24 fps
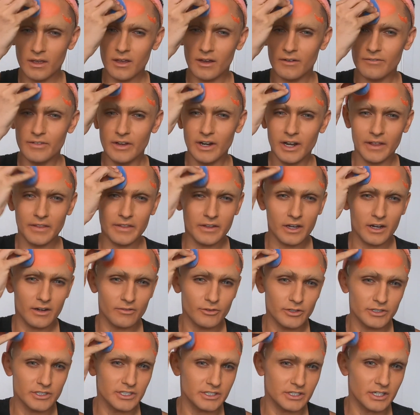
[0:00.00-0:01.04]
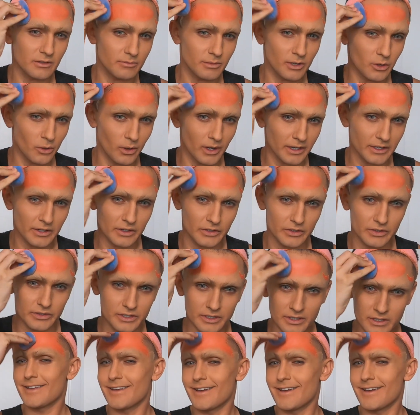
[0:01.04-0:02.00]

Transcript: I feel like the coverage is going to be quite good.